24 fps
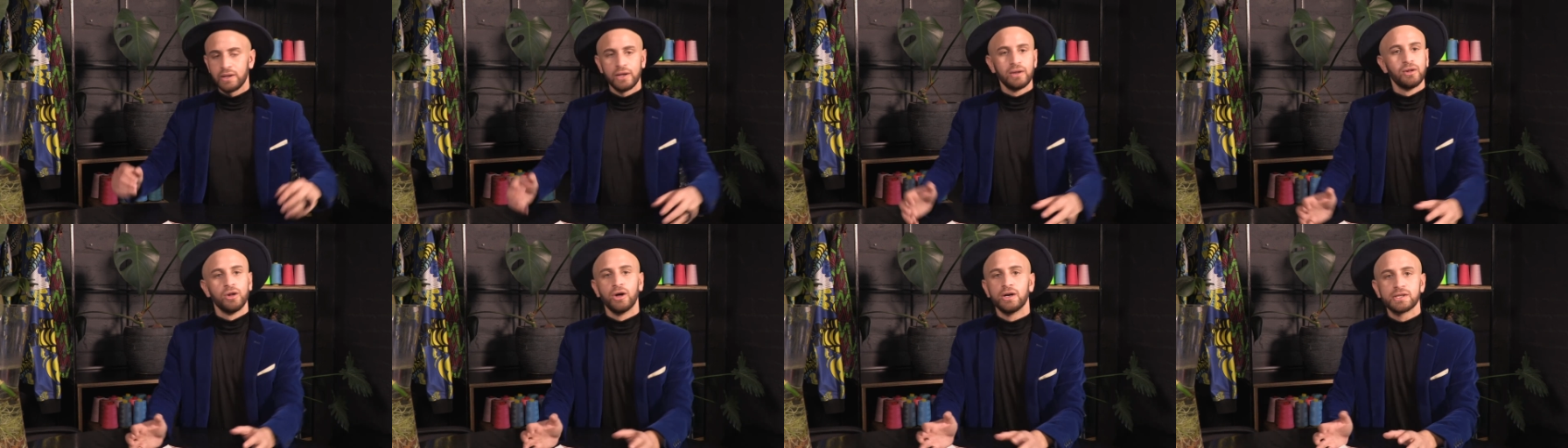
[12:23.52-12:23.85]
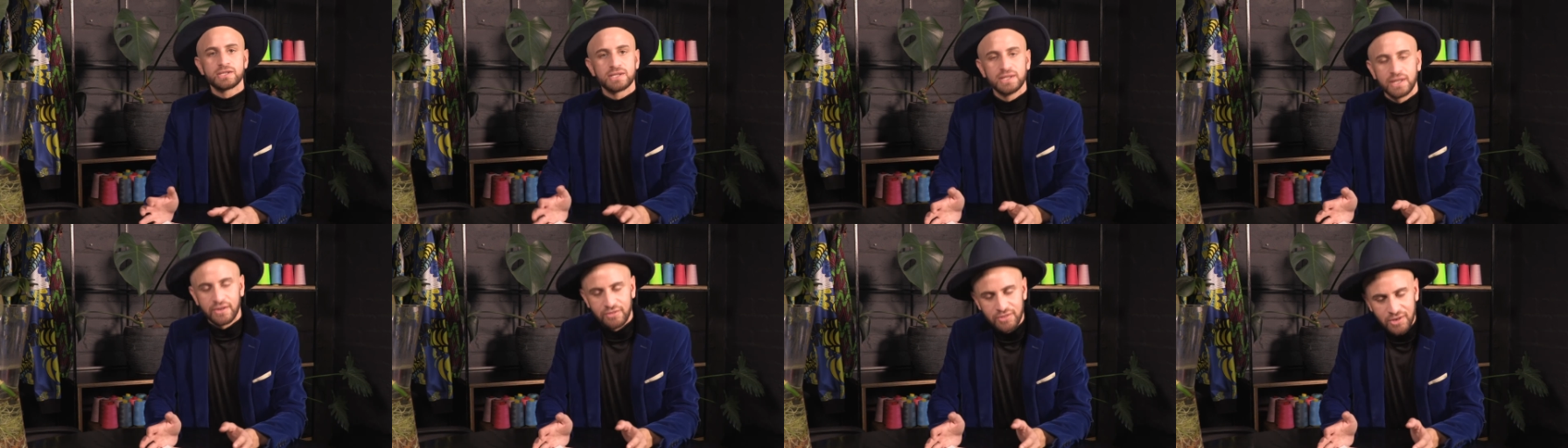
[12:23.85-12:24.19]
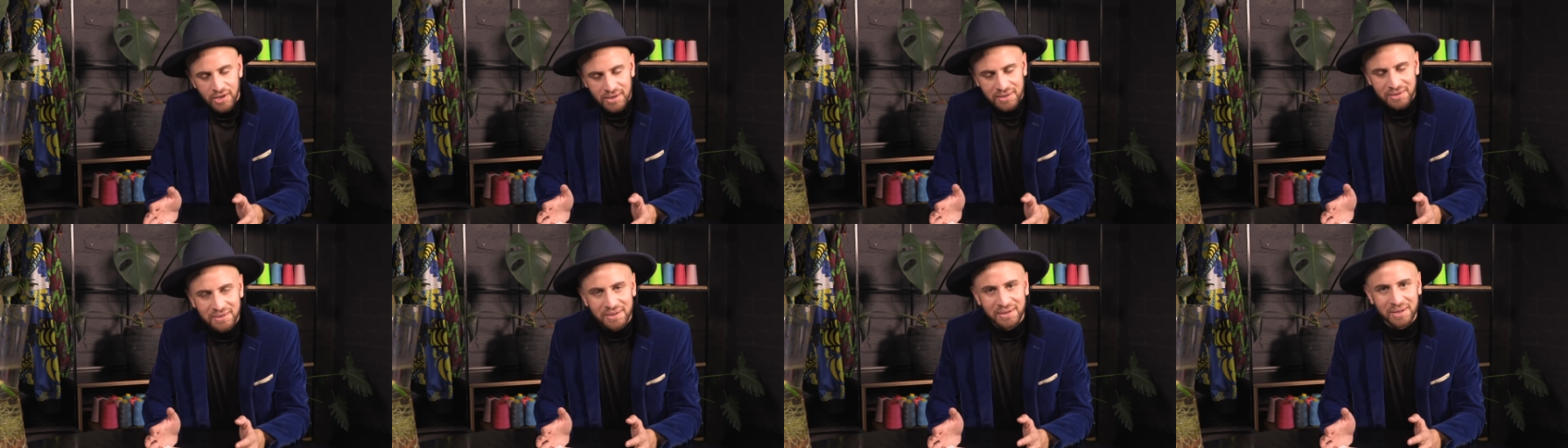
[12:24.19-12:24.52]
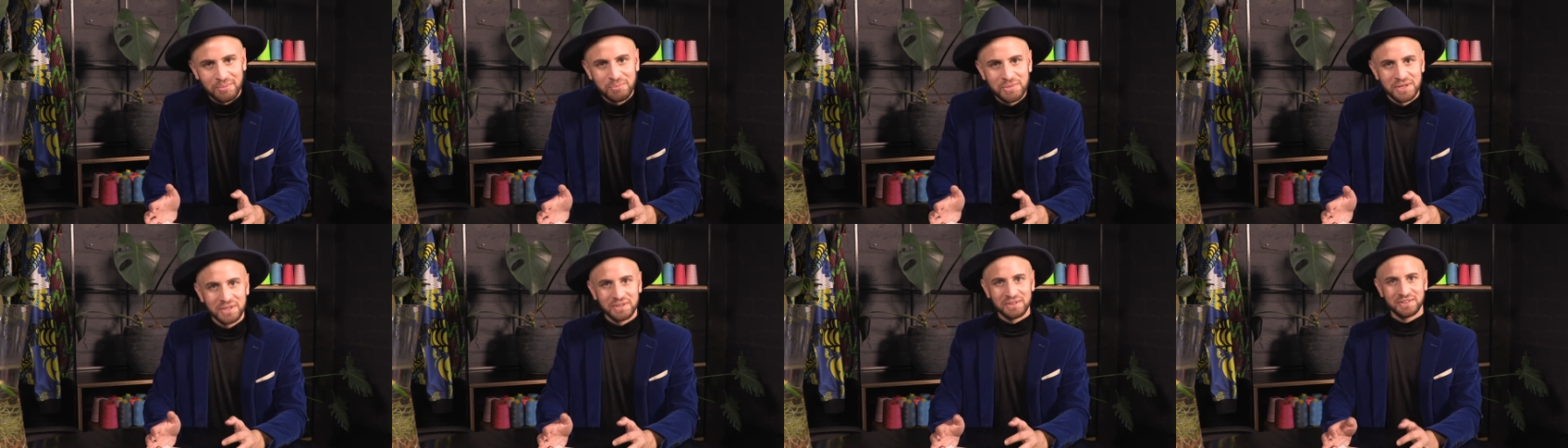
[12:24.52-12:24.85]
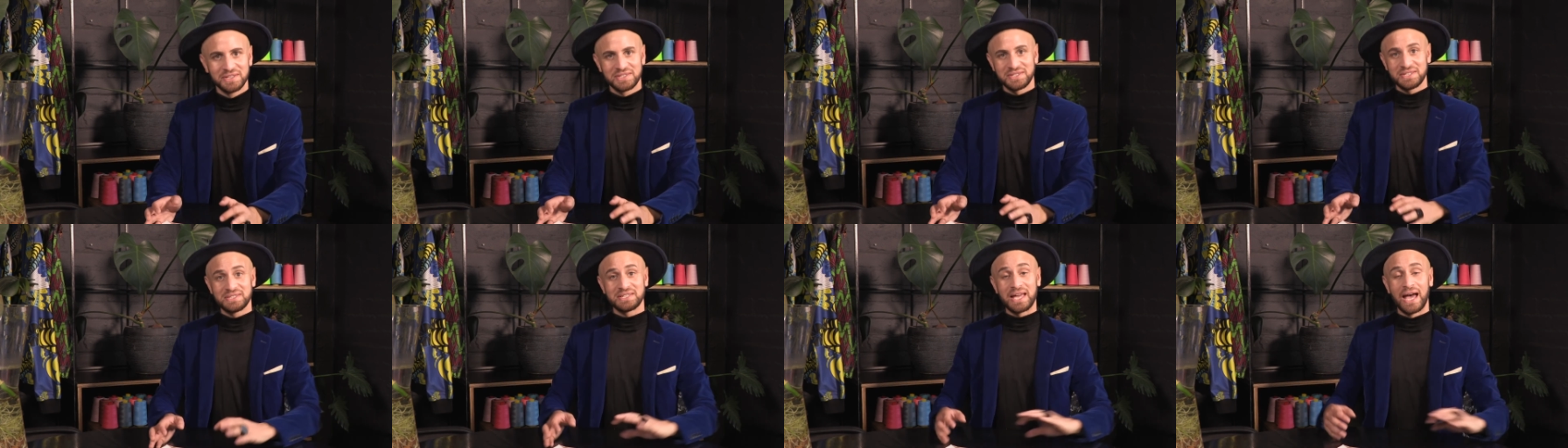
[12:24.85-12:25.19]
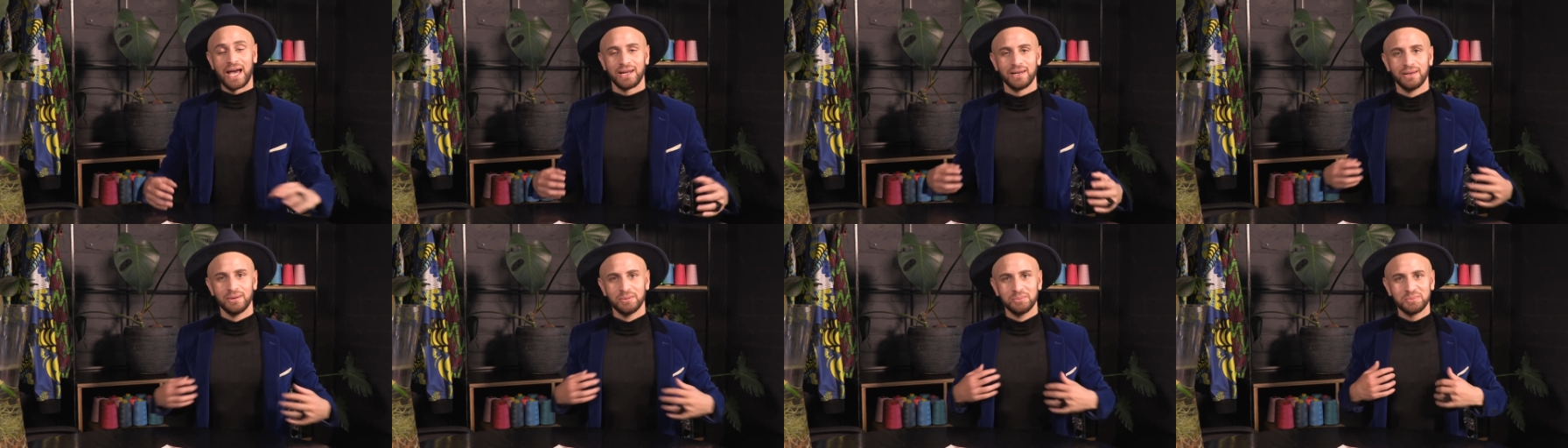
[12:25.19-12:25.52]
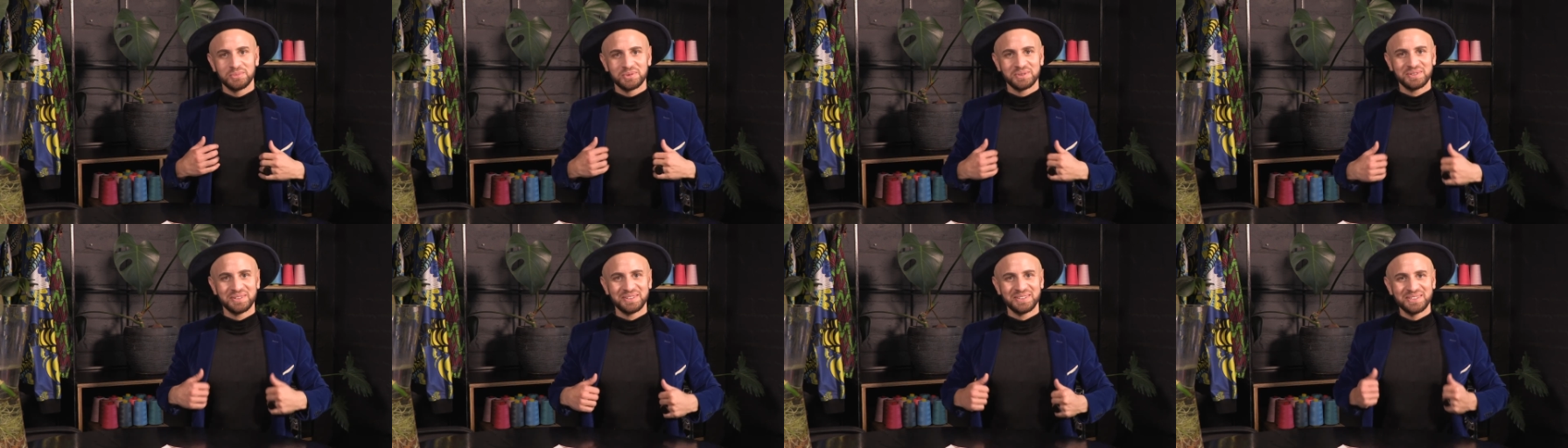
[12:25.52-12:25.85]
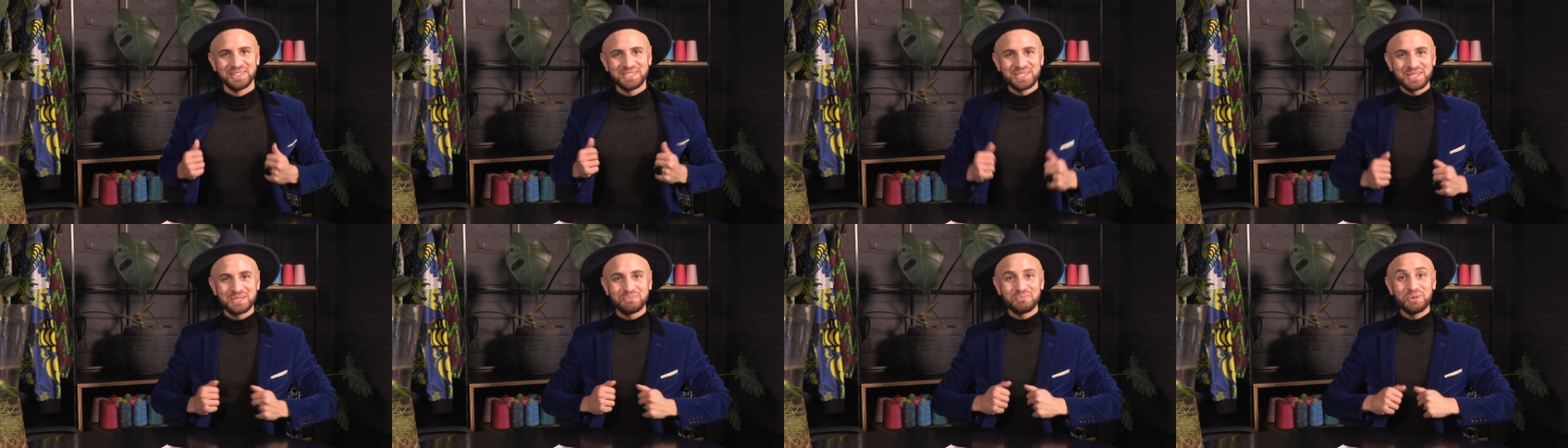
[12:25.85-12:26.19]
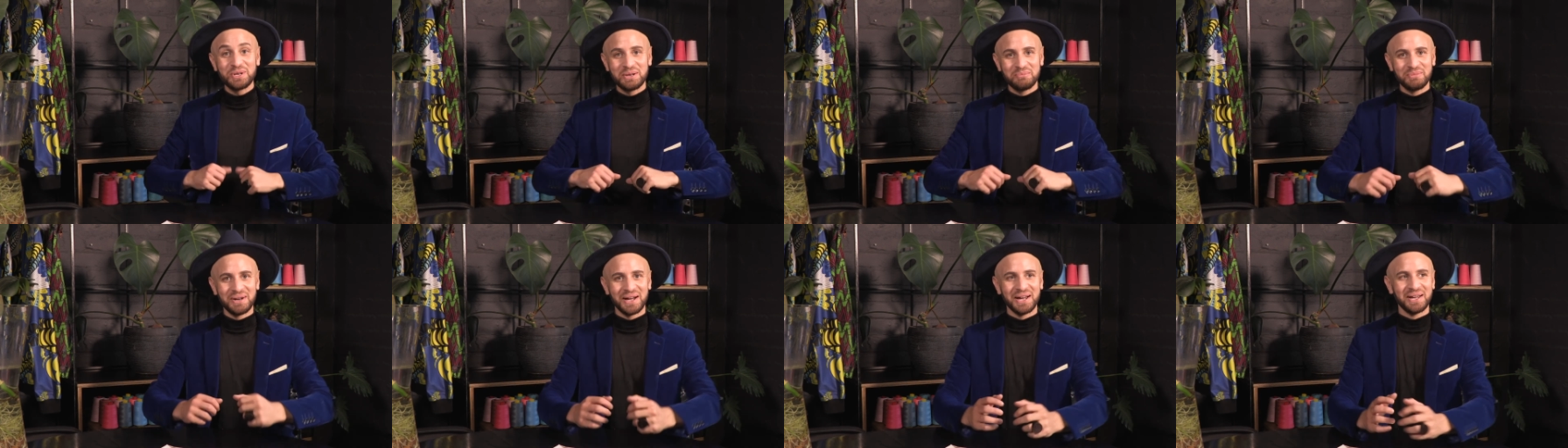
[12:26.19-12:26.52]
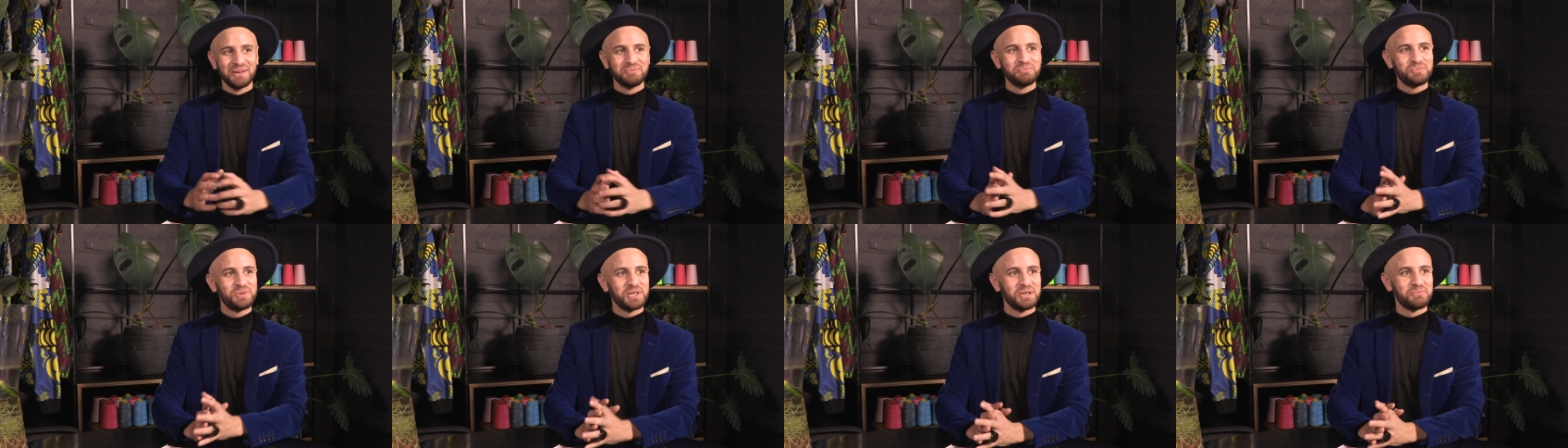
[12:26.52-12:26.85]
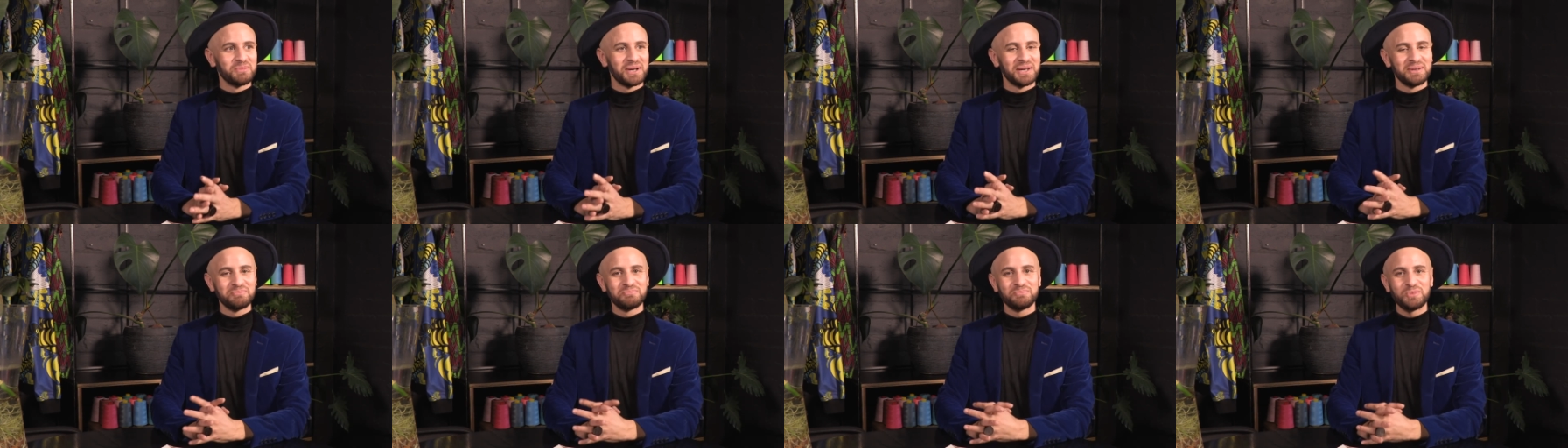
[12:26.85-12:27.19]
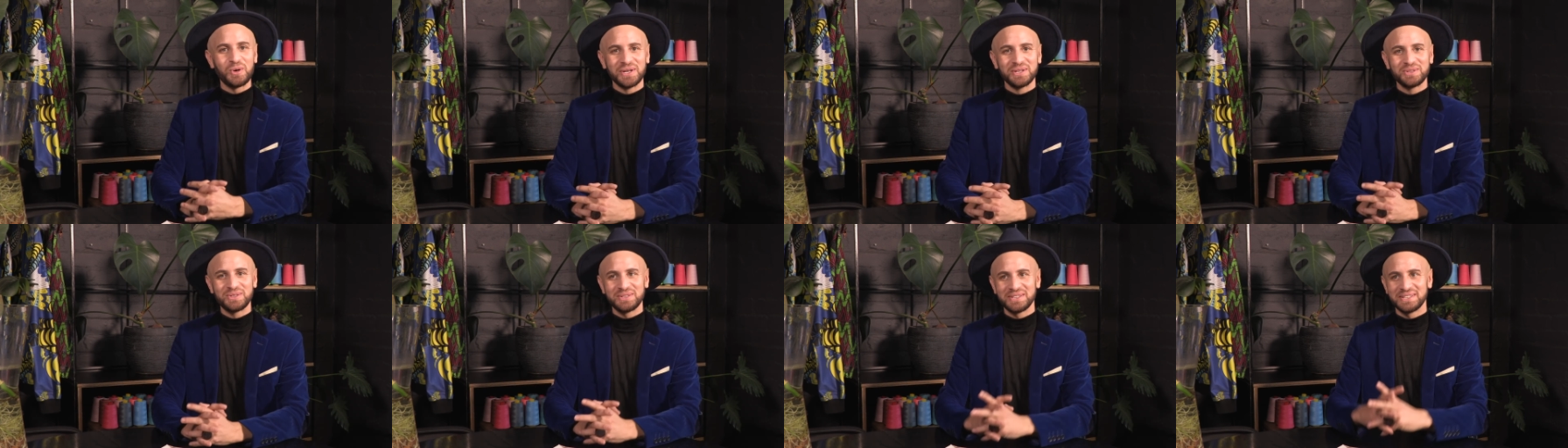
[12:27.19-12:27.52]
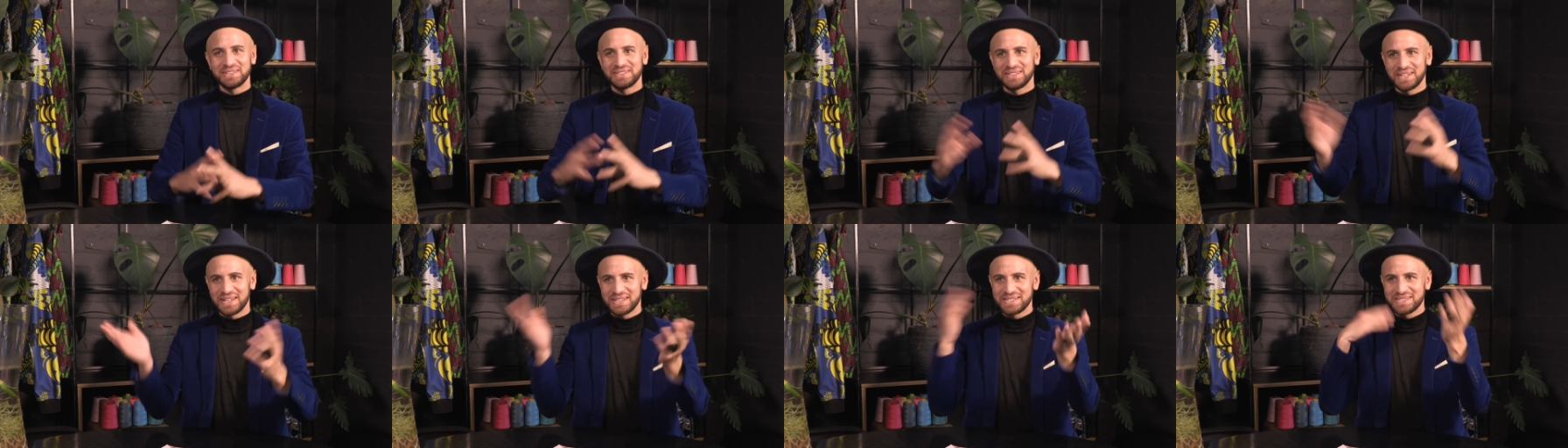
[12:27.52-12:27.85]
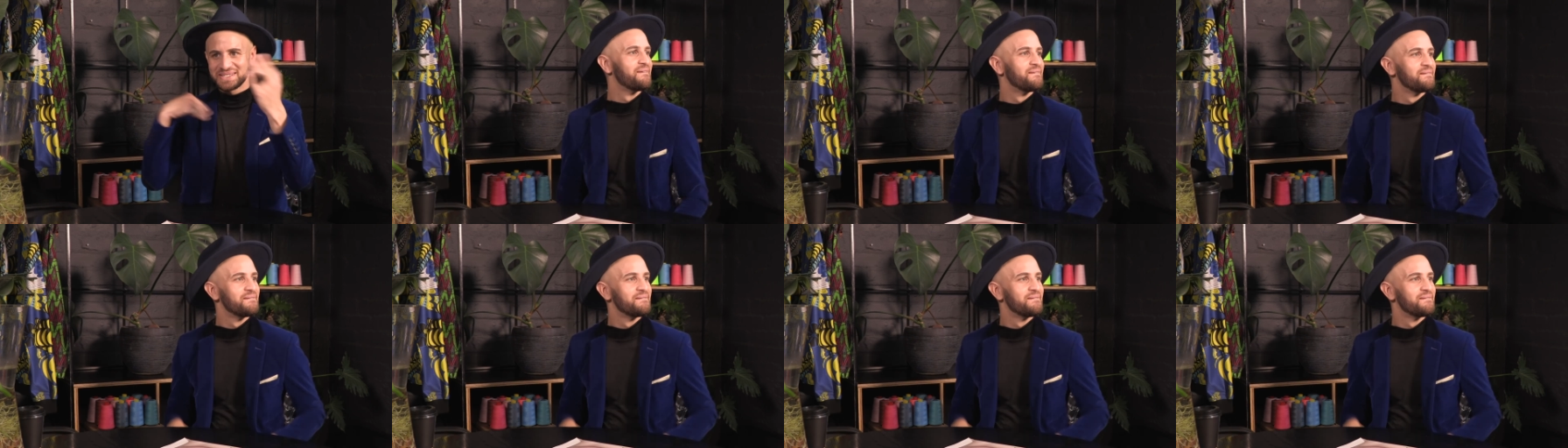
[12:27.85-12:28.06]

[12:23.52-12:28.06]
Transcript: Lastly, this is adlib. This is putting my point to the test.